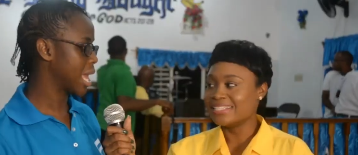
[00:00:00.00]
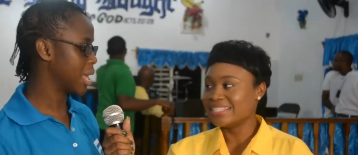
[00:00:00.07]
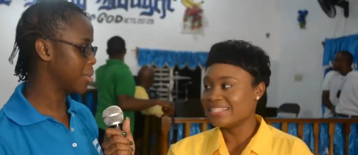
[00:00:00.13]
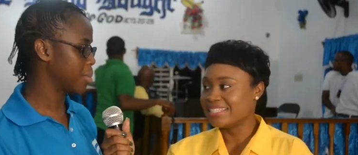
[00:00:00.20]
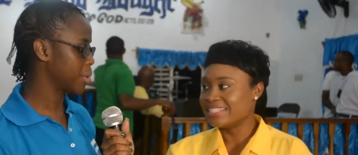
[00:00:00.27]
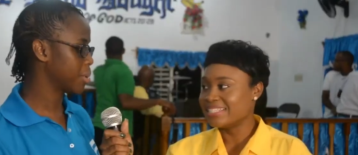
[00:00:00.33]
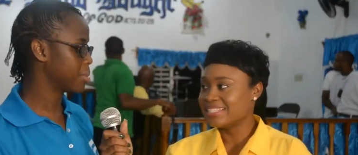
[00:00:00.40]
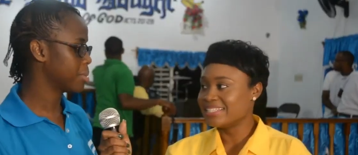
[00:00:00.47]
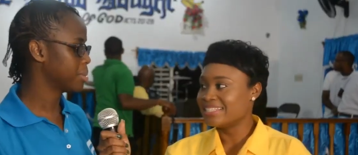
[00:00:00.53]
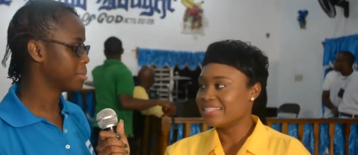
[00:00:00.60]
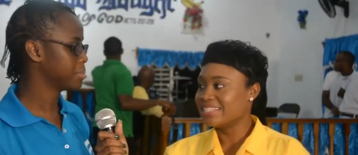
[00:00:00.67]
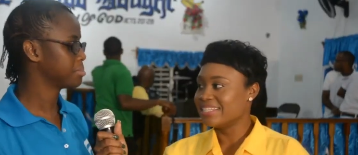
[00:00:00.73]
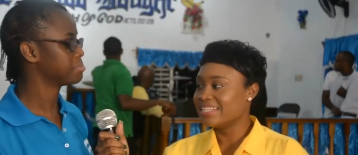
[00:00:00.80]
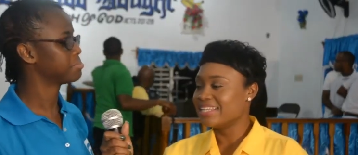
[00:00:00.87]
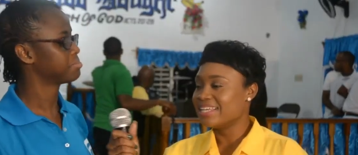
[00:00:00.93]
Speaker 1: the album.
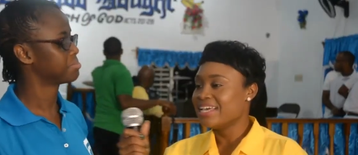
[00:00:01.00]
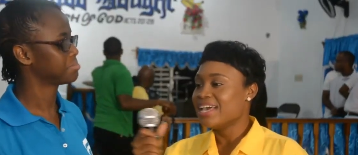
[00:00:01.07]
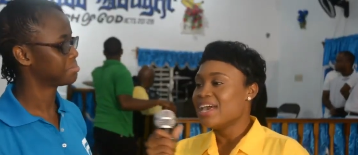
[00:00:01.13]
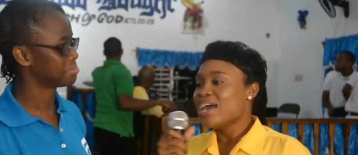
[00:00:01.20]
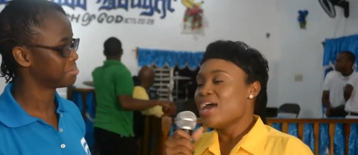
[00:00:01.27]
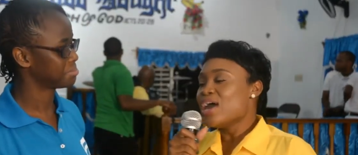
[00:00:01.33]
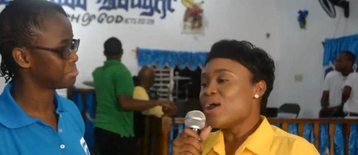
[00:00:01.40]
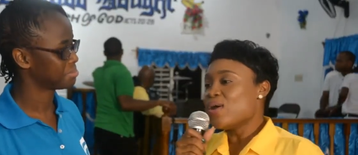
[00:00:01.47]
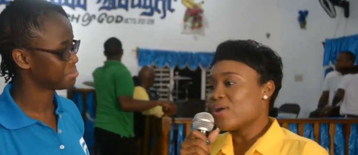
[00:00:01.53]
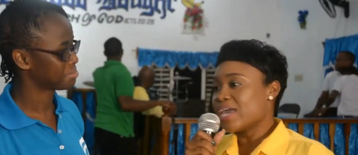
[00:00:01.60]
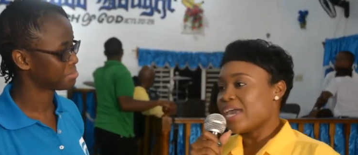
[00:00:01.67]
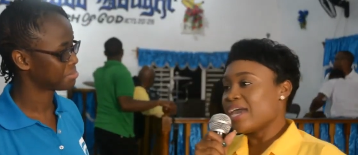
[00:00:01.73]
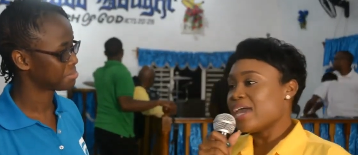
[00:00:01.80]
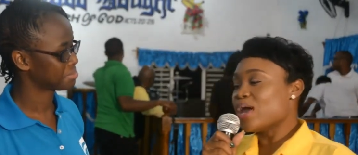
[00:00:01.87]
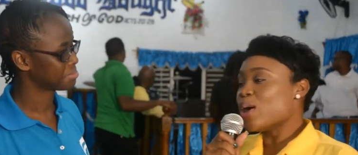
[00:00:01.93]

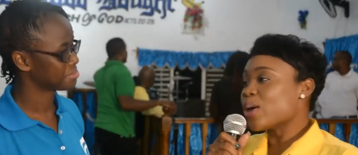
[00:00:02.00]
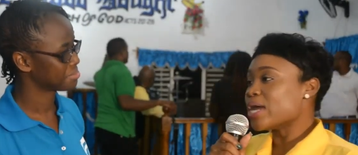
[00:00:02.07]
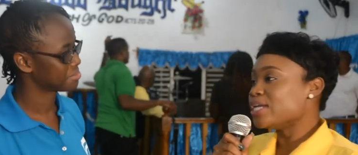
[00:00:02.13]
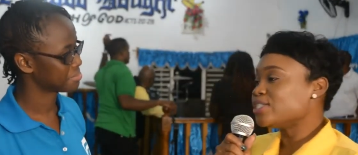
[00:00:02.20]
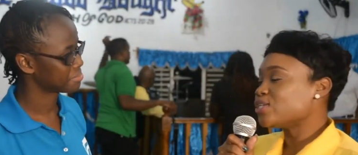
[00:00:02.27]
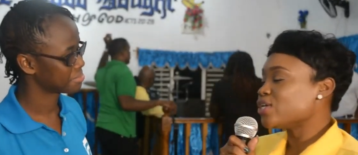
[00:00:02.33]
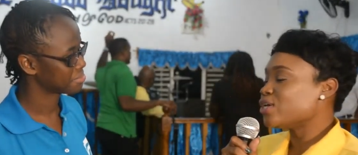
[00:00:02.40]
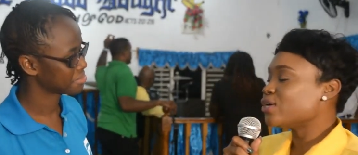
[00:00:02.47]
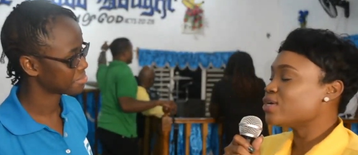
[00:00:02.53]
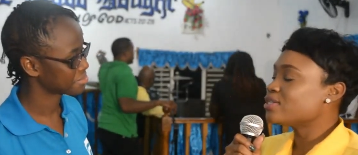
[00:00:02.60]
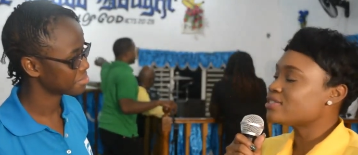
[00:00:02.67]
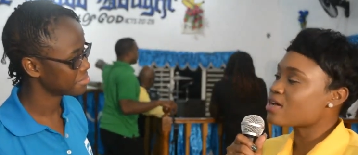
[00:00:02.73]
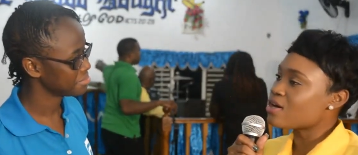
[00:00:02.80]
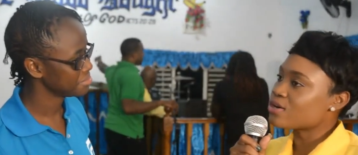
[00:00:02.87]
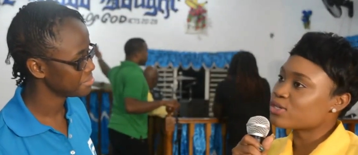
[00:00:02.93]
Speaker 2: Okay, all right. So you're going to
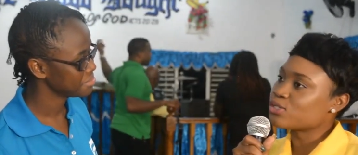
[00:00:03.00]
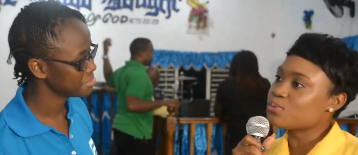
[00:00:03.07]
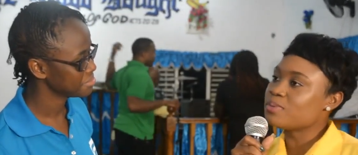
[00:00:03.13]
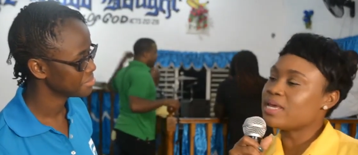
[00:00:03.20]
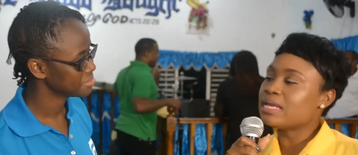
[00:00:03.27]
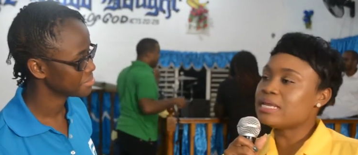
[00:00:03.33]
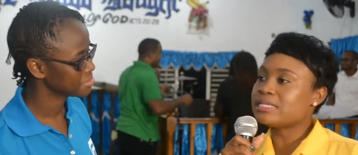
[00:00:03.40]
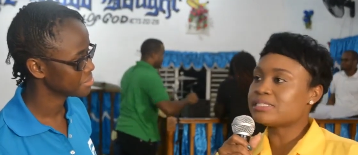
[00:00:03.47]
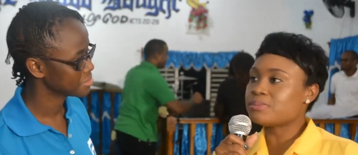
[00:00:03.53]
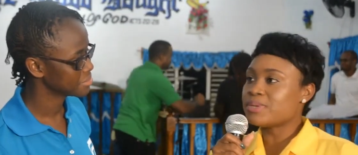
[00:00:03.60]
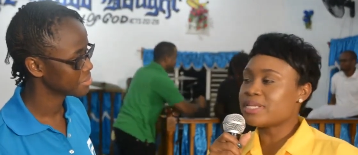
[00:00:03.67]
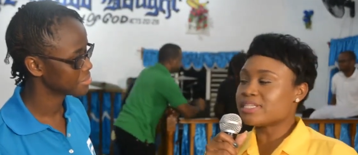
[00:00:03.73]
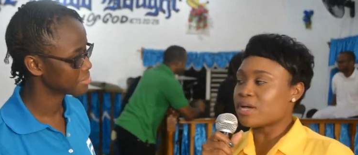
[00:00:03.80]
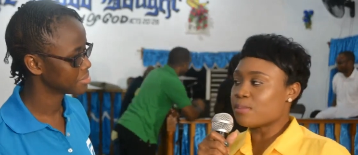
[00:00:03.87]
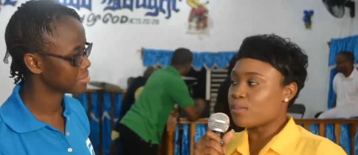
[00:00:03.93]
talk to me a little
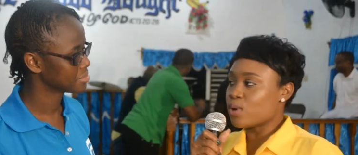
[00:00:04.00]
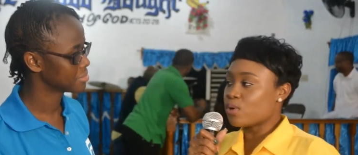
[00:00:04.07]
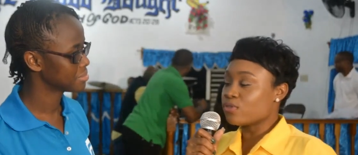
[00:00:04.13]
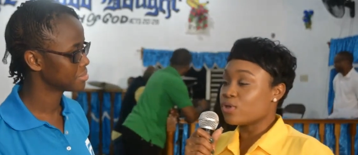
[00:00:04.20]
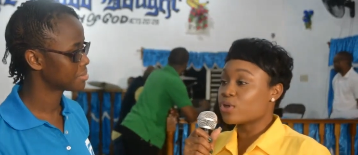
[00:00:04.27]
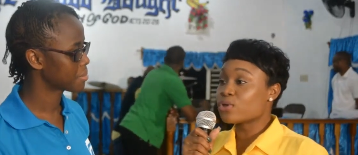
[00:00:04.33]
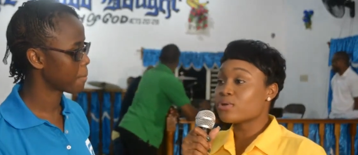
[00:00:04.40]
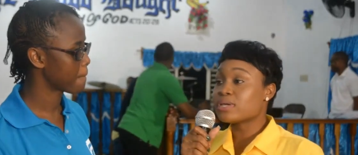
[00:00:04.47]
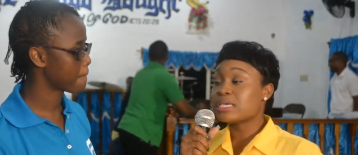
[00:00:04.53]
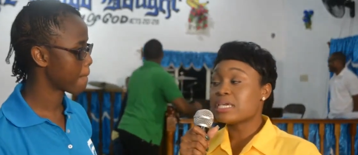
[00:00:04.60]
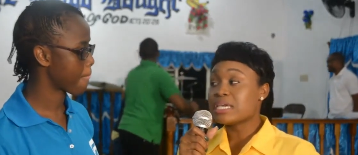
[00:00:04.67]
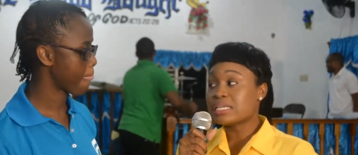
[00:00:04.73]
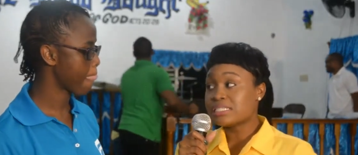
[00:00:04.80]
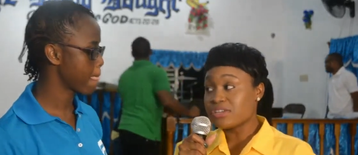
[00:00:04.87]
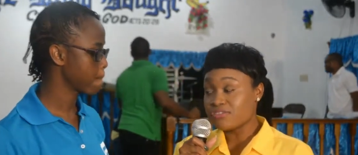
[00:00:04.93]
bit about the
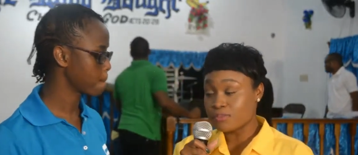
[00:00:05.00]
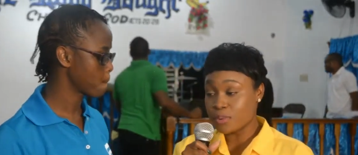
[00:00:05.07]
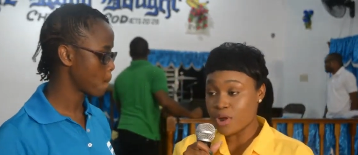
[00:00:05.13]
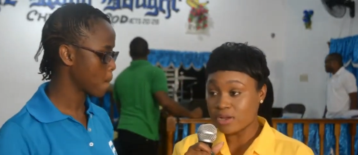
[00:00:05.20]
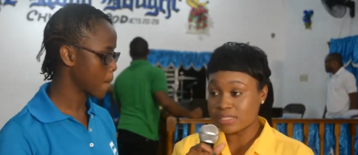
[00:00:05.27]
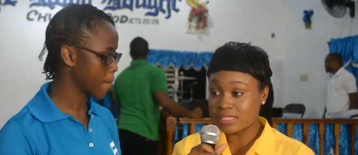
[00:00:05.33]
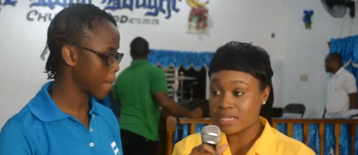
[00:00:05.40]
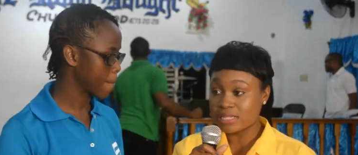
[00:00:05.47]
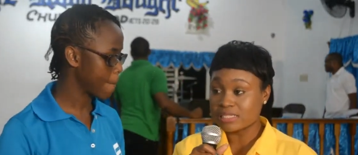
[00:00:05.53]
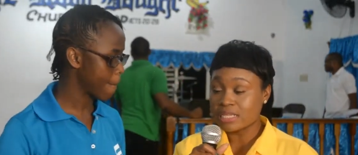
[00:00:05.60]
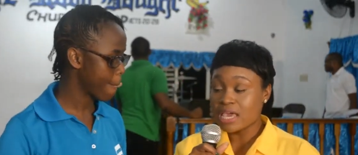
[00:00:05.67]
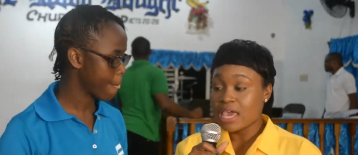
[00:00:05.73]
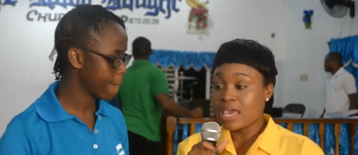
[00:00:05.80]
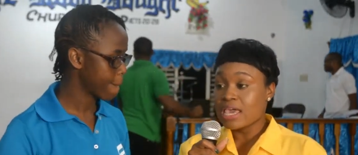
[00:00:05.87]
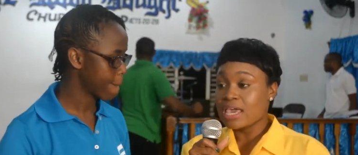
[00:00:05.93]
creative process
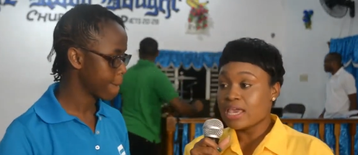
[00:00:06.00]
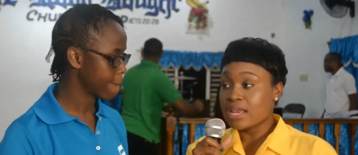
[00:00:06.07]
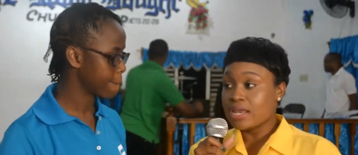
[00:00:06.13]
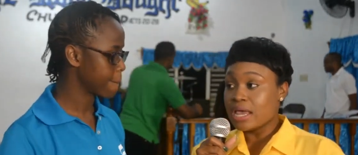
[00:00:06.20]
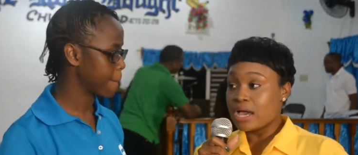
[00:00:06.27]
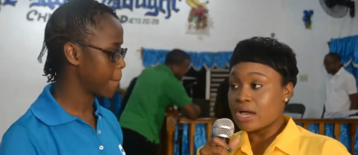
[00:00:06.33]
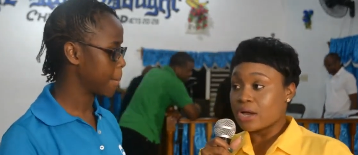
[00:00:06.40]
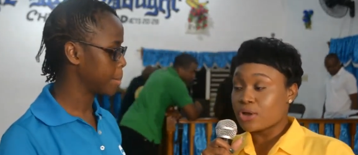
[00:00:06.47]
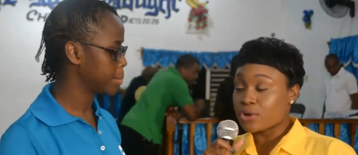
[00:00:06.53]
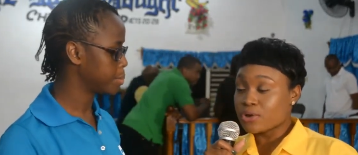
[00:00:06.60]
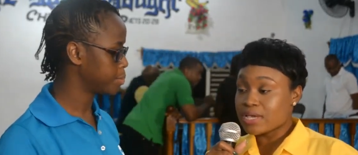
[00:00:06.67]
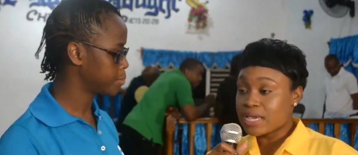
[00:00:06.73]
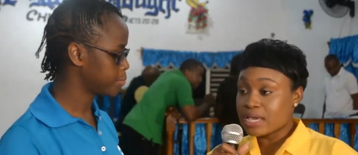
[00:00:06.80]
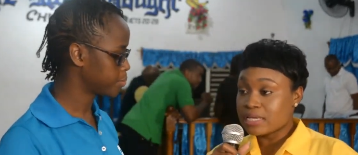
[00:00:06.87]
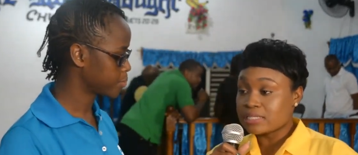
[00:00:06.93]
in uh,
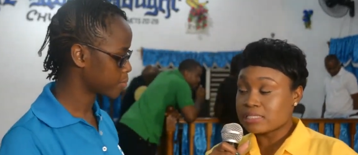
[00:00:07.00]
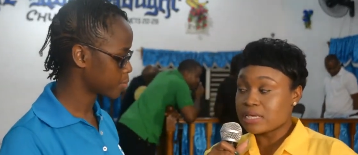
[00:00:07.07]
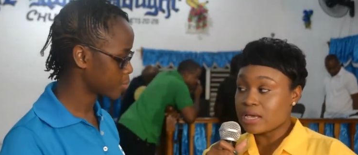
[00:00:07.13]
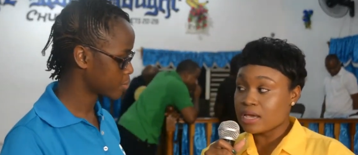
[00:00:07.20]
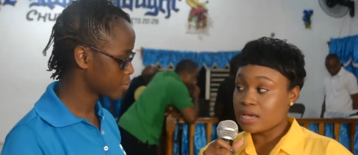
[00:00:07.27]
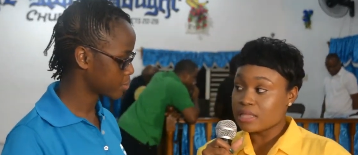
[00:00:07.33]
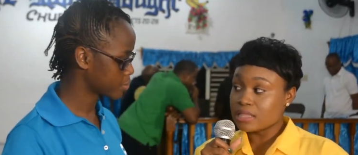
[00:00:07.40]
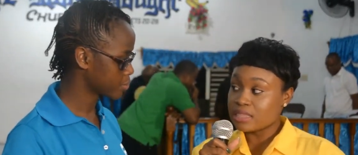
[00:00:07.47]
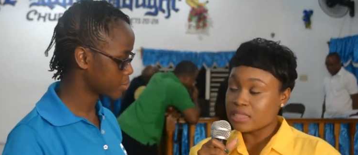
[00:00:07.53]
creating